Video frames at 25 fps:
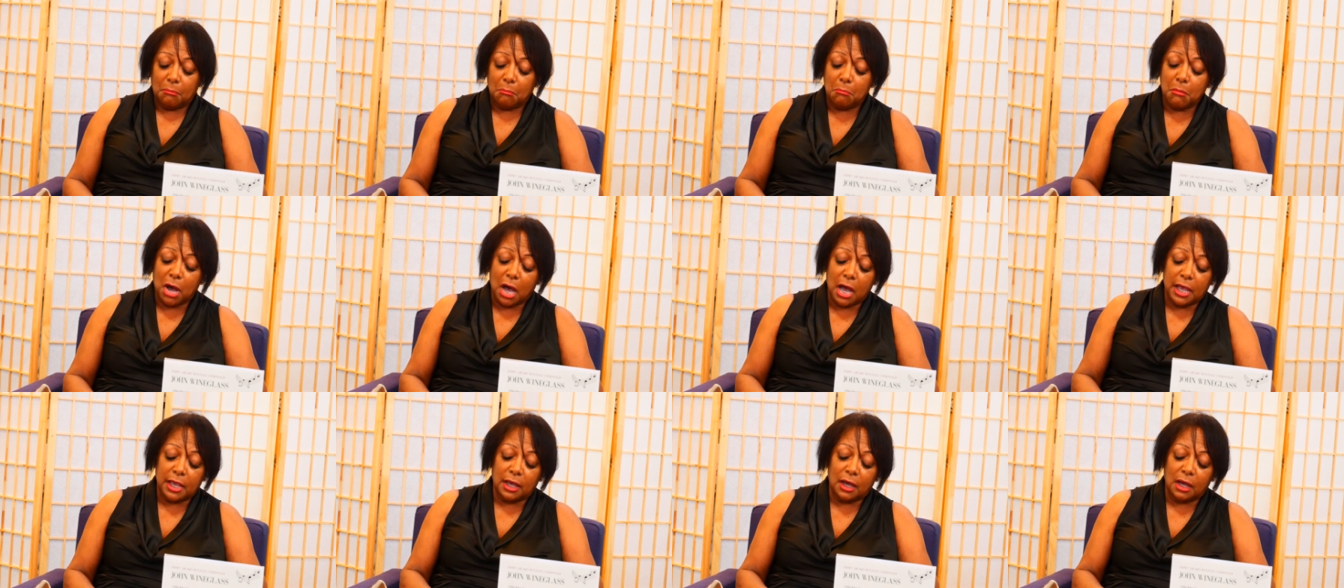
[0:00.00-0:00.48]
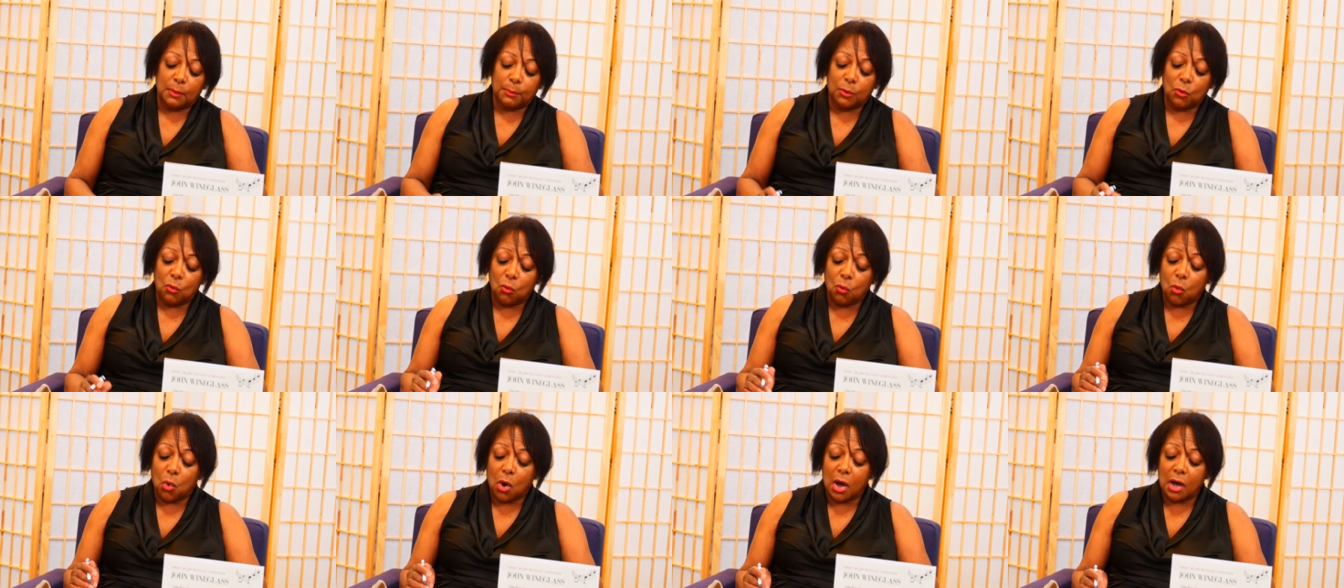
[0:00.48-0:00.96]

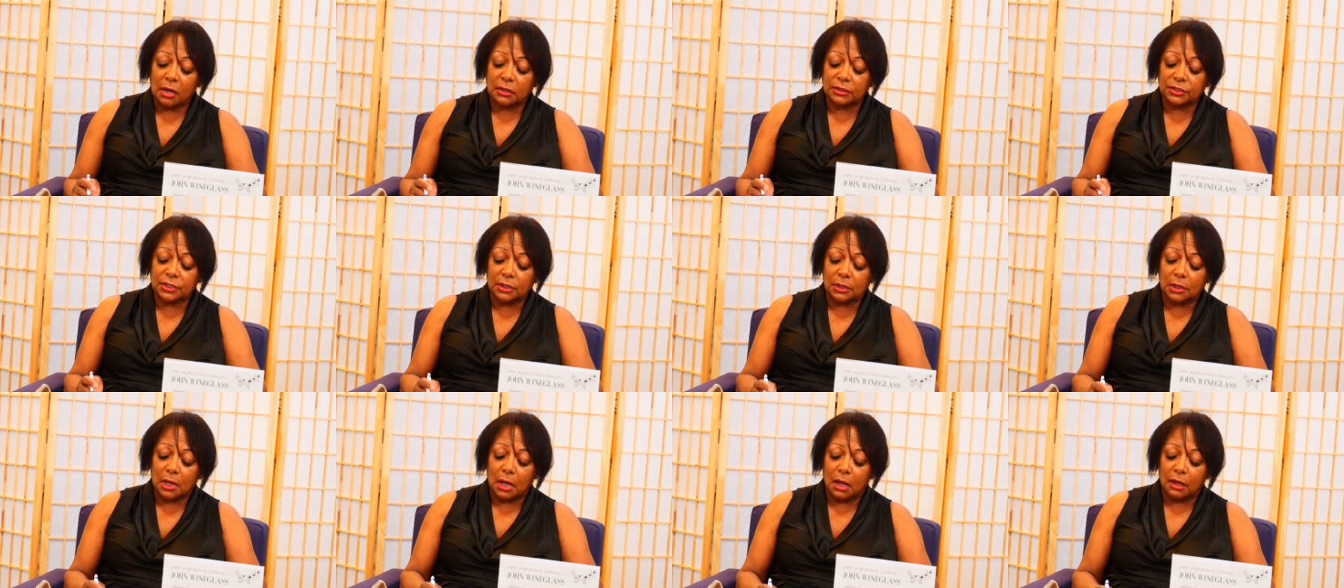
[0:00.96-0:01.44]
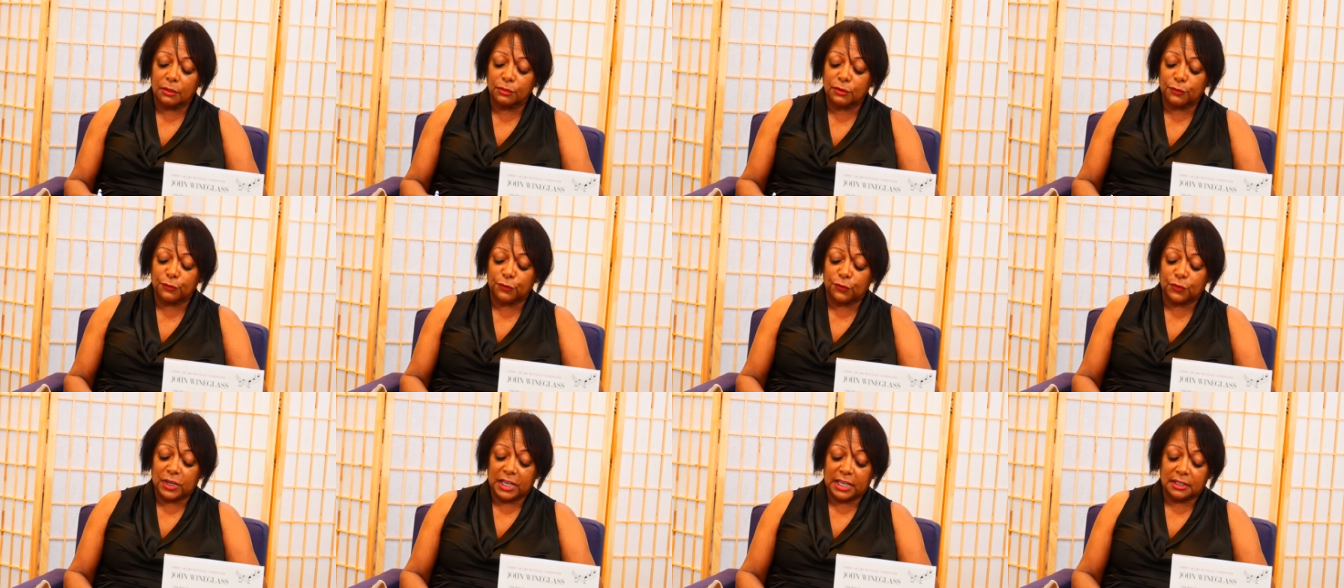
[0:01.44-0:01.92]
Myop walked along
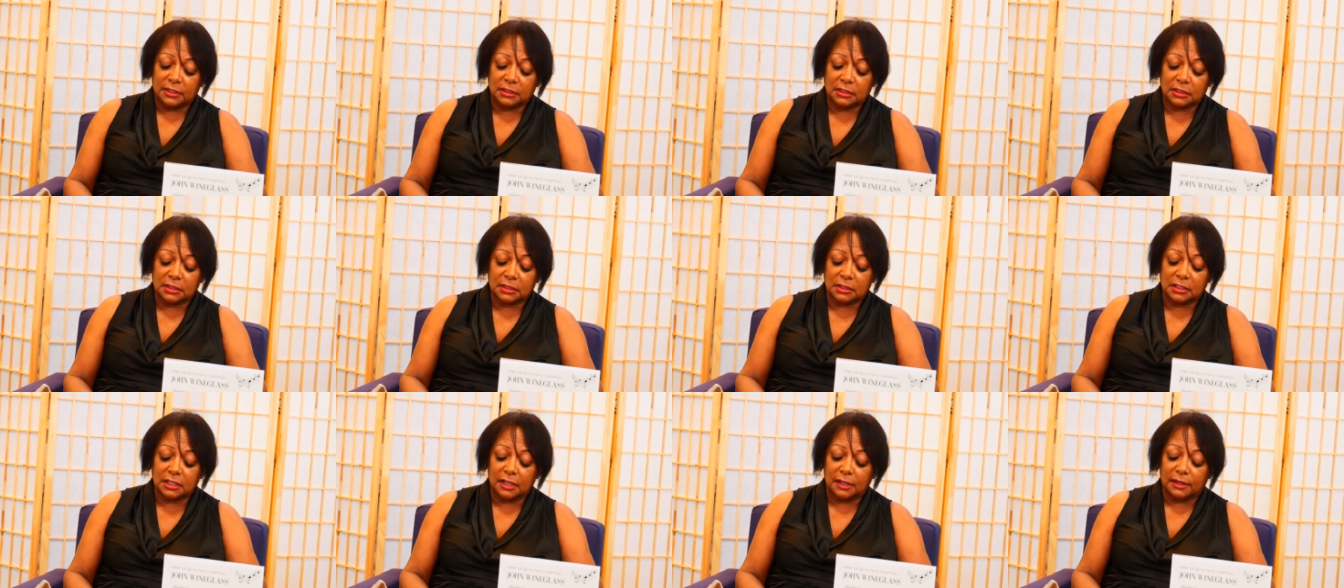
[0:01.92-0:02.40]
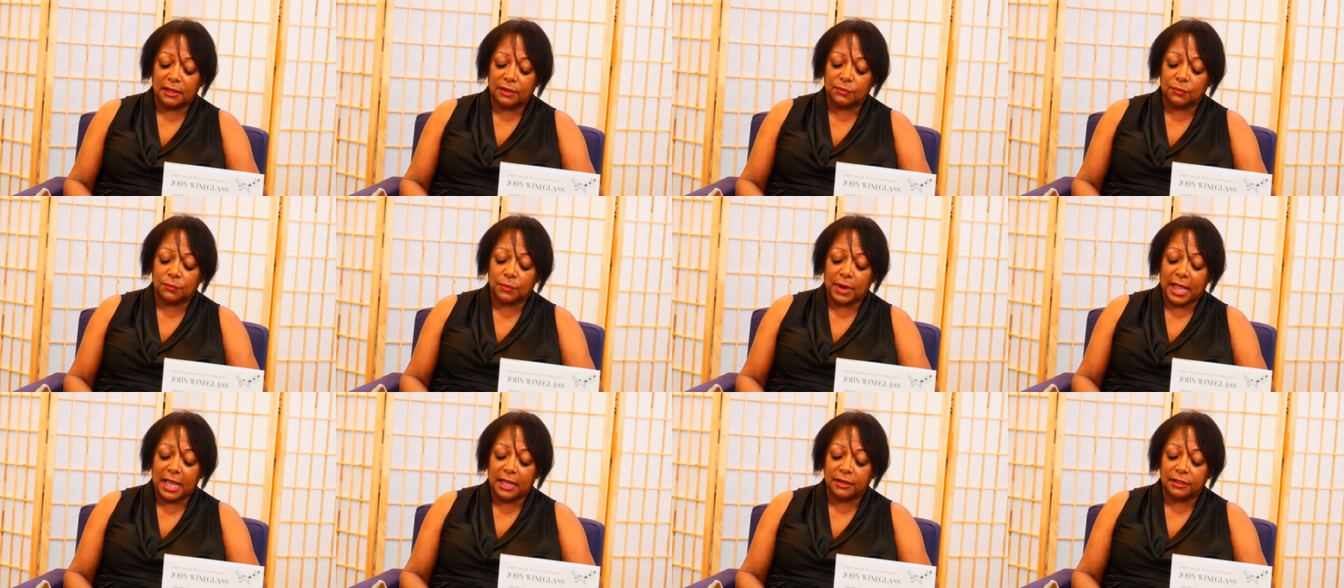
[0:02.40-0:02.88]
the fence till
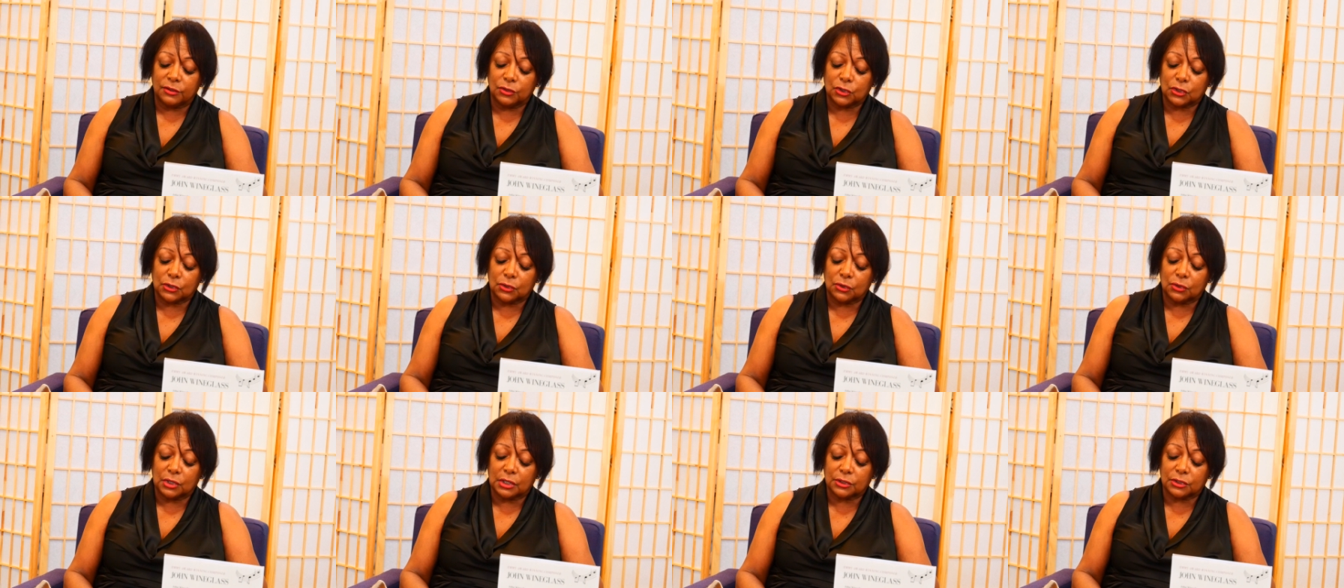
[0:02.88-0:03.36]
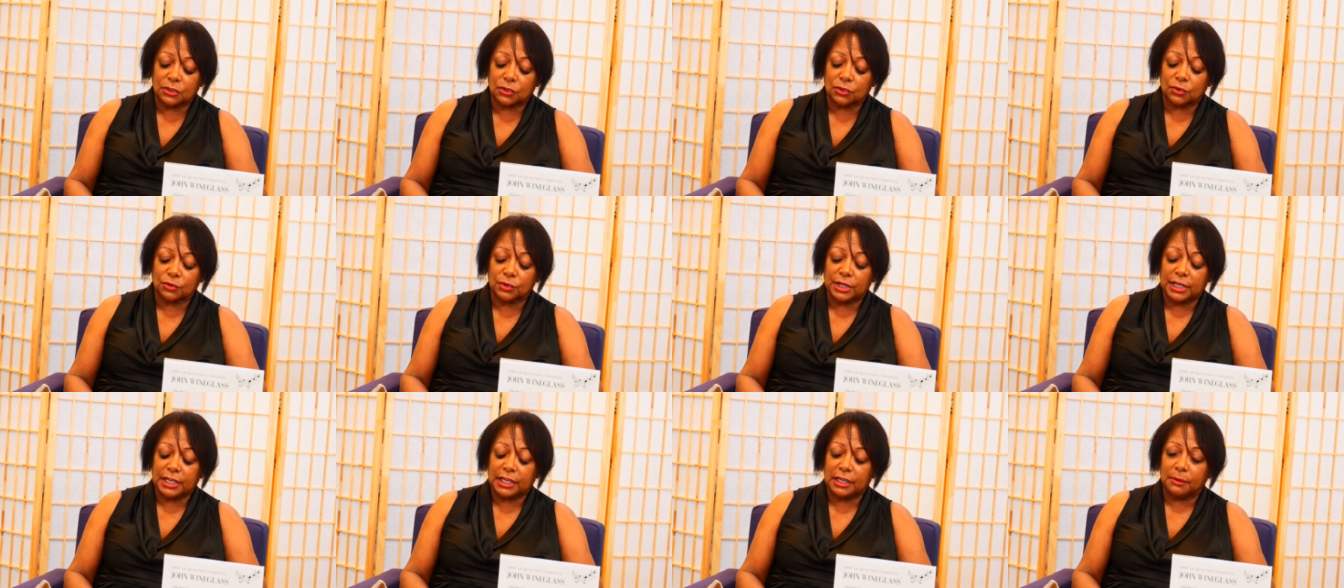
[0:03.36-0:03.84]
it ran into the
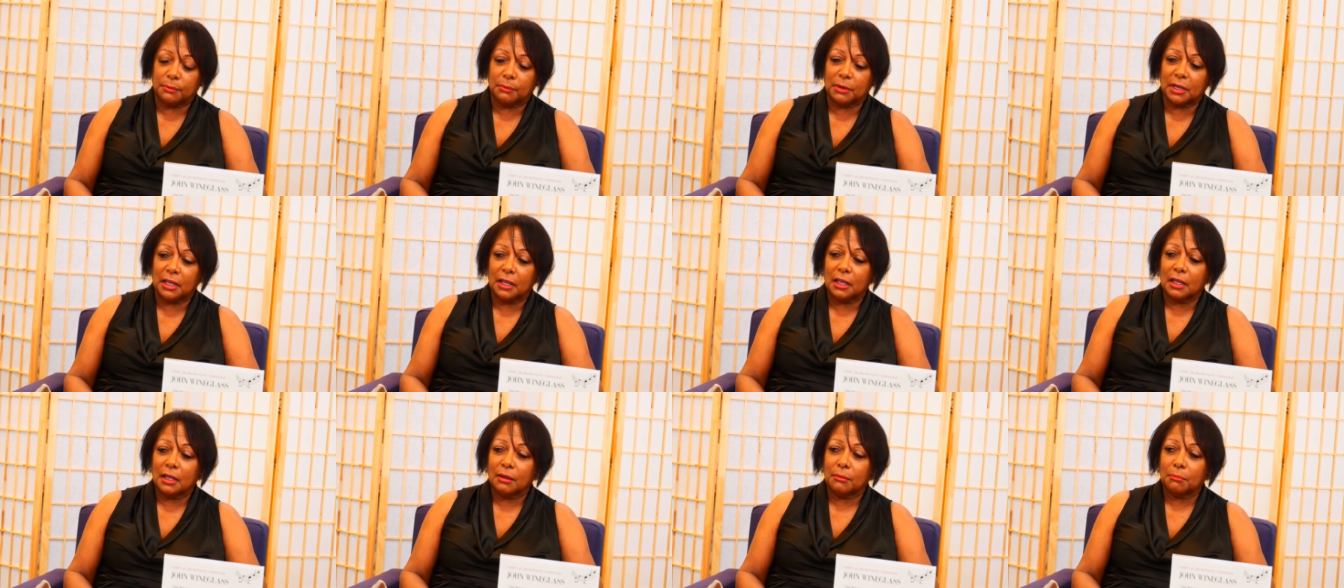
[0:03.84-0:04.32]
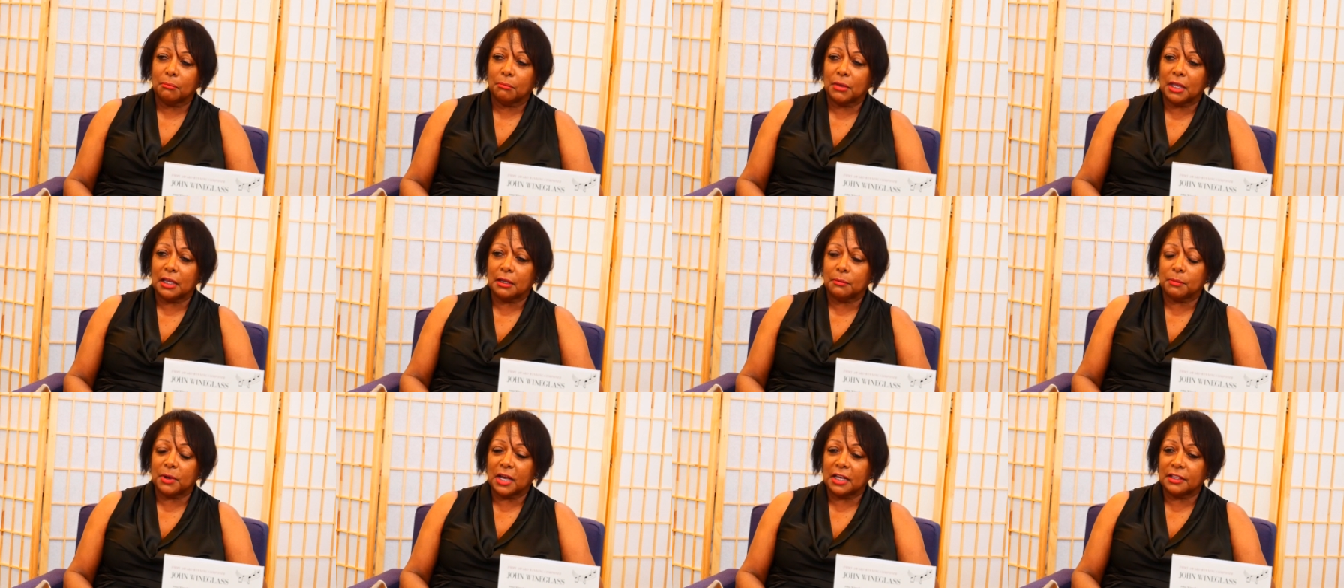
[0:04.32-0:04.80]
stream
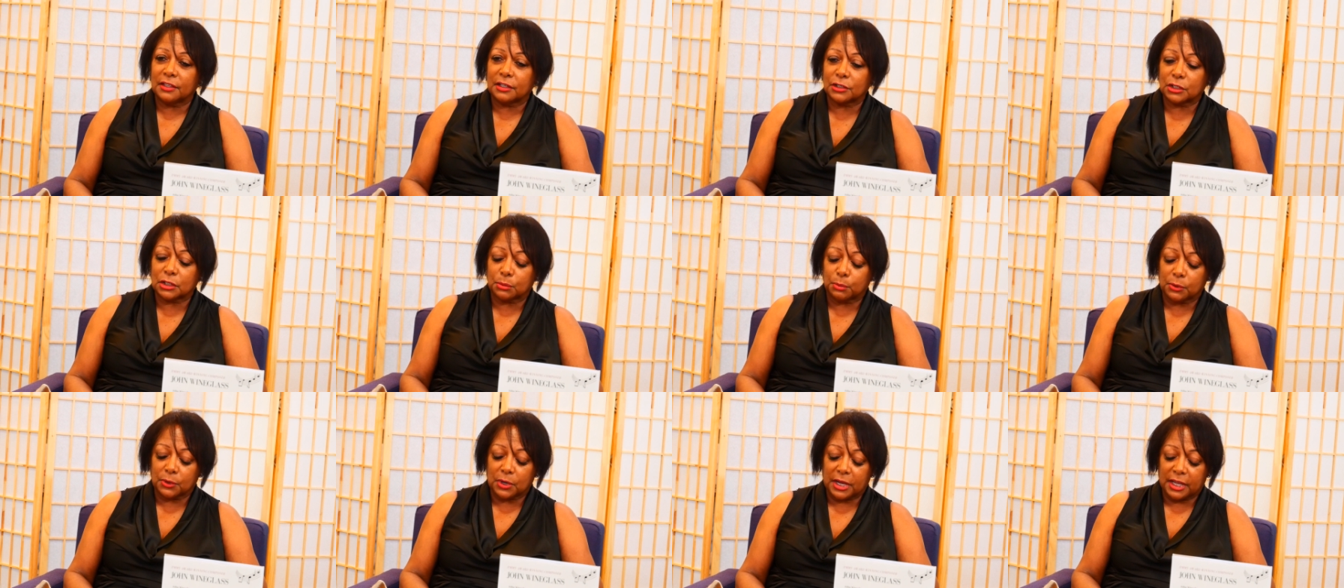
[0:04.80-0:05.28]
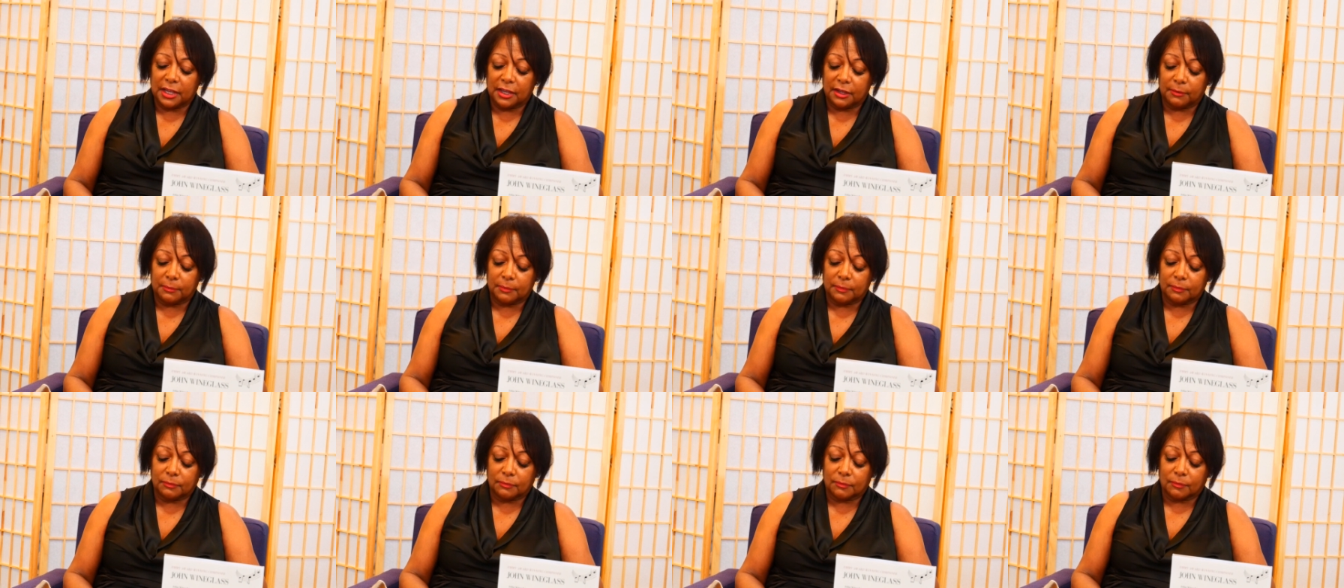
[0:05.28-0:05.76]
made by the
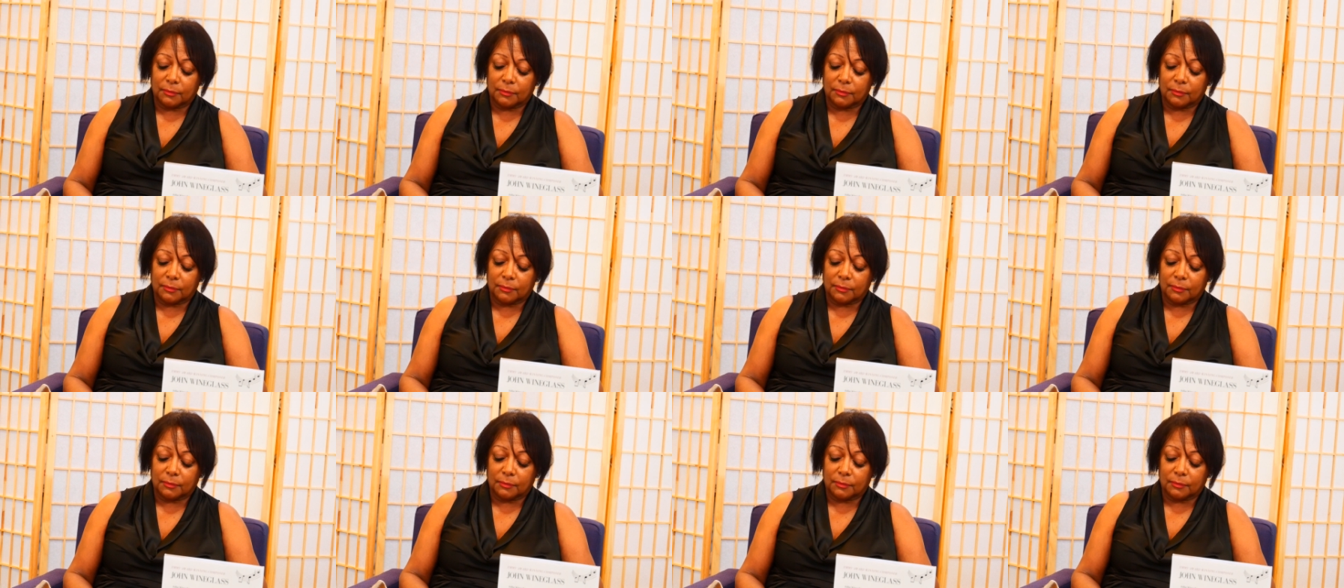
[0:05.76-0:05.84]
spring.